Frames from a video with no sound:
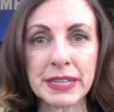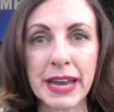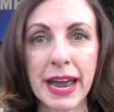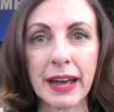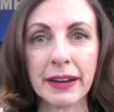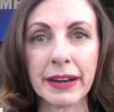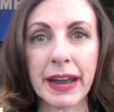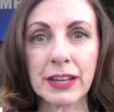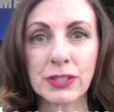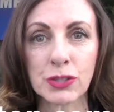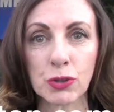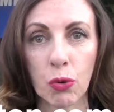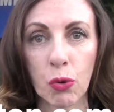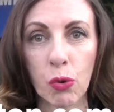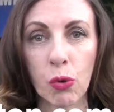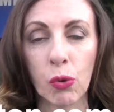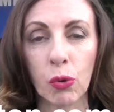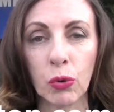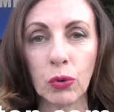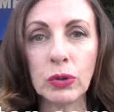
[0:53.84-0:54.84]
Town has a
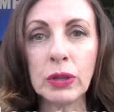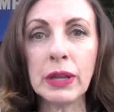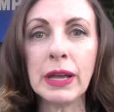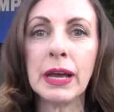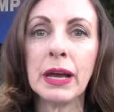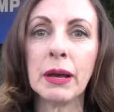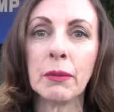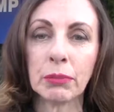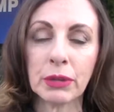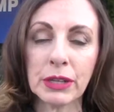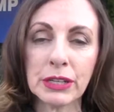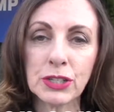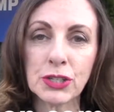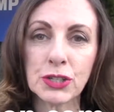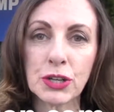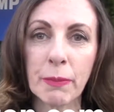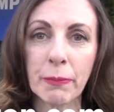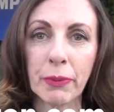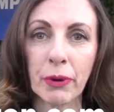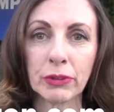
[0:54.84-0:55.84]
hall, please
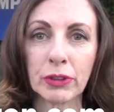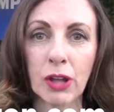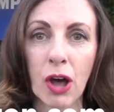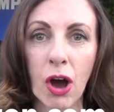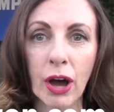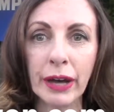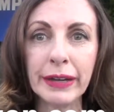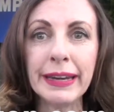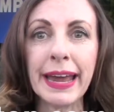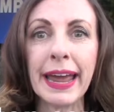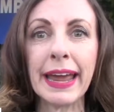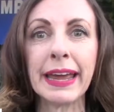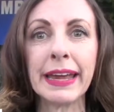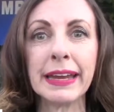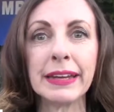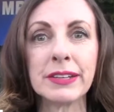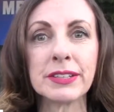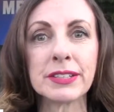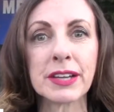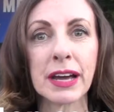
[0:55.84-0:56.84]
jump online
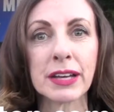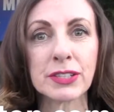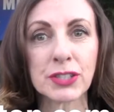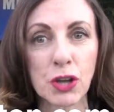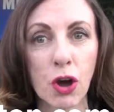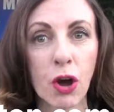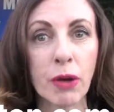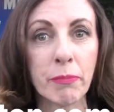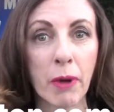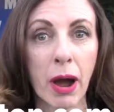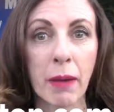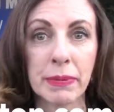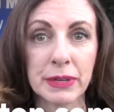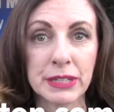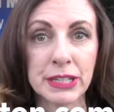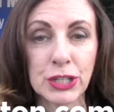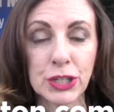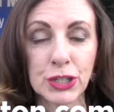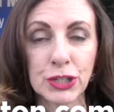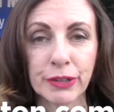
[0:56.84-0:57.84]
and sign my
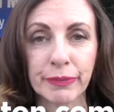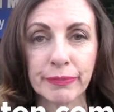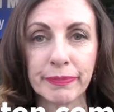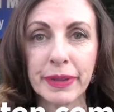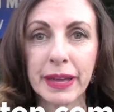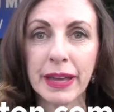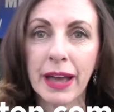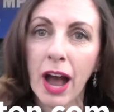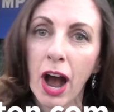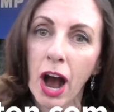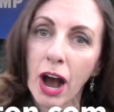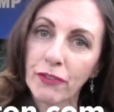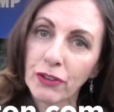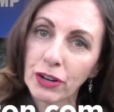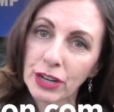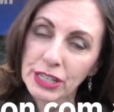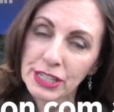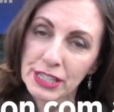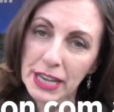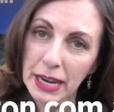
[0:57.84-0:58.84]
petition. I've
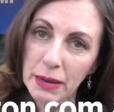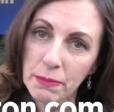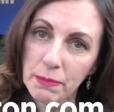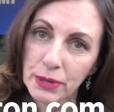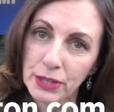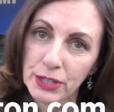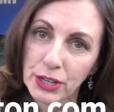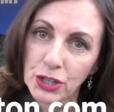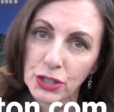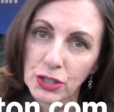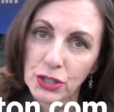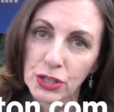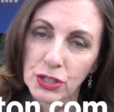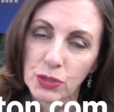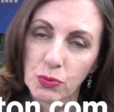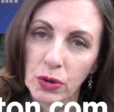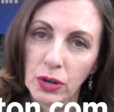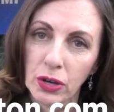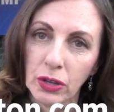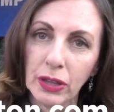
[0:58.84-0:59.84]
got a second petition
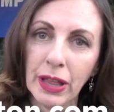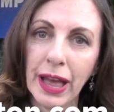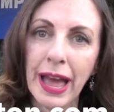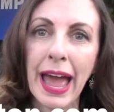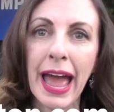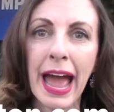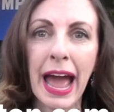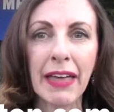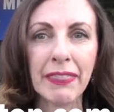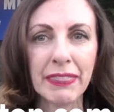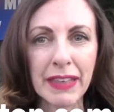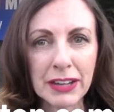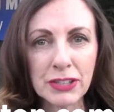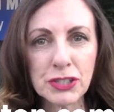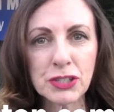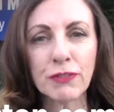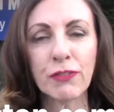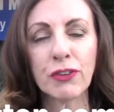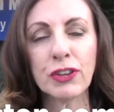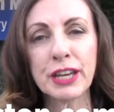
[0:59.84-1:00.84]
as well, and
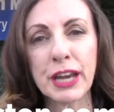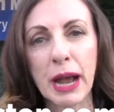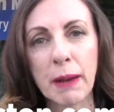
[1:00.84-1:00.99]
that's for the